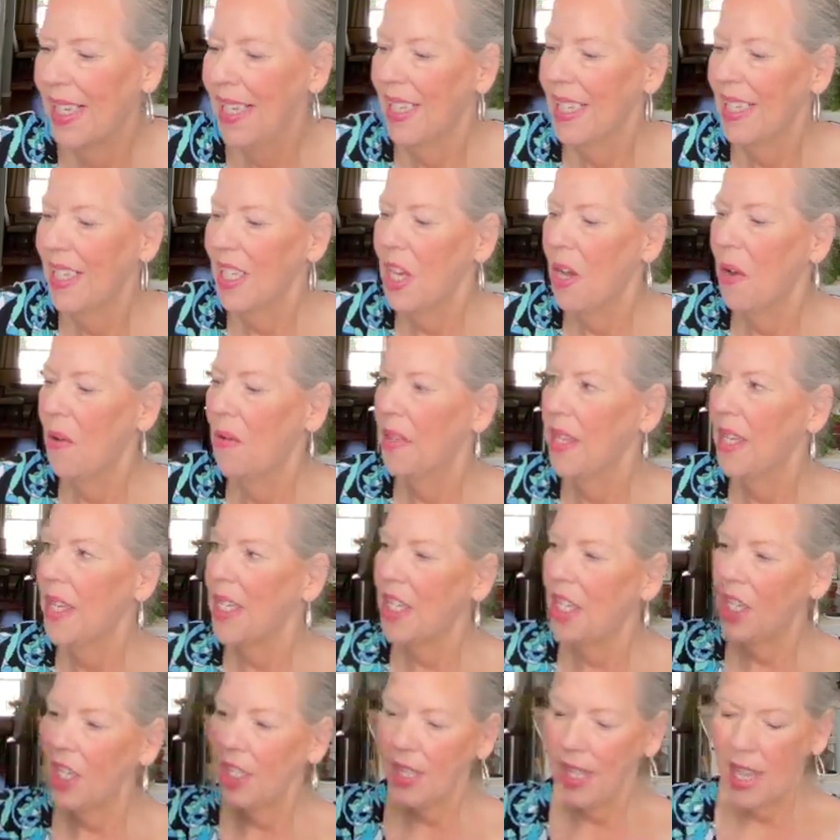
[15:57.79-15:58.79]
So this
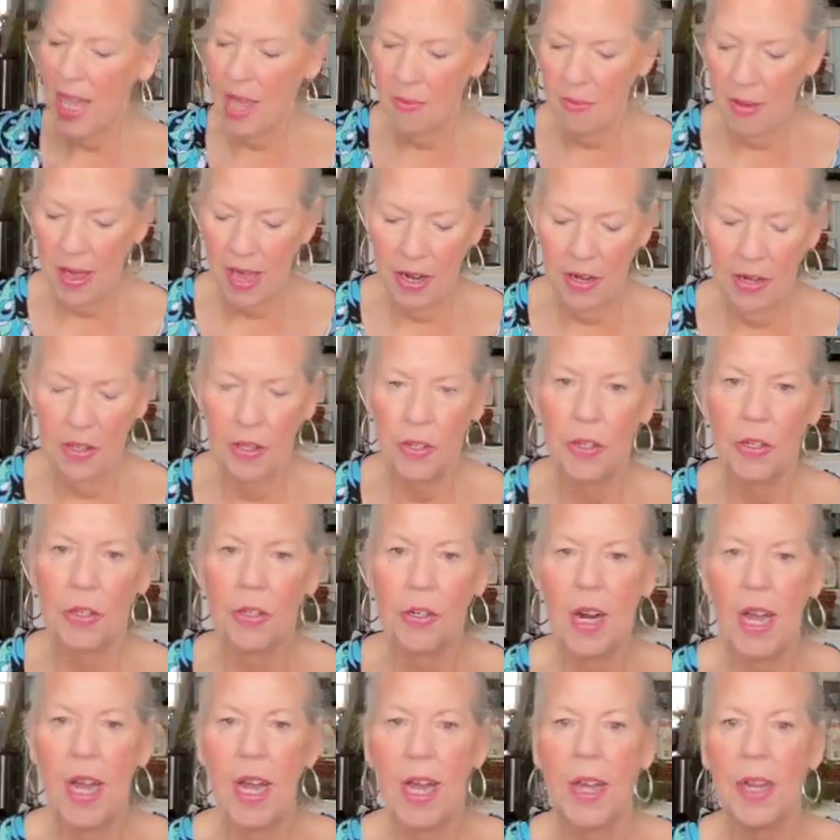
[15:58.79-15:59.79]
just came out of the
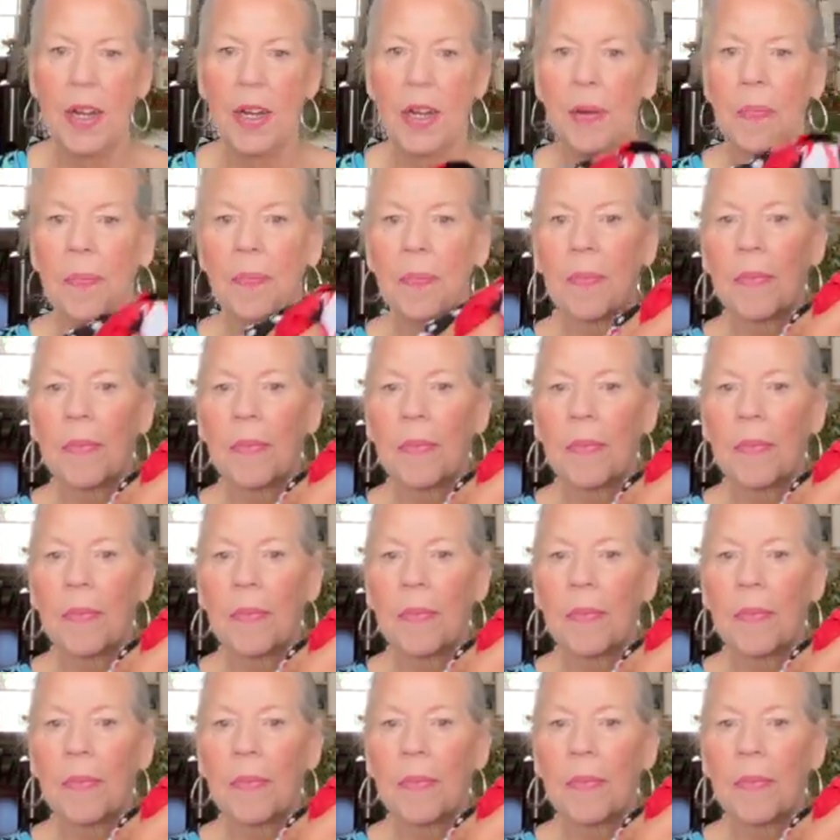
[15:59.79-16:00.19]
dryer.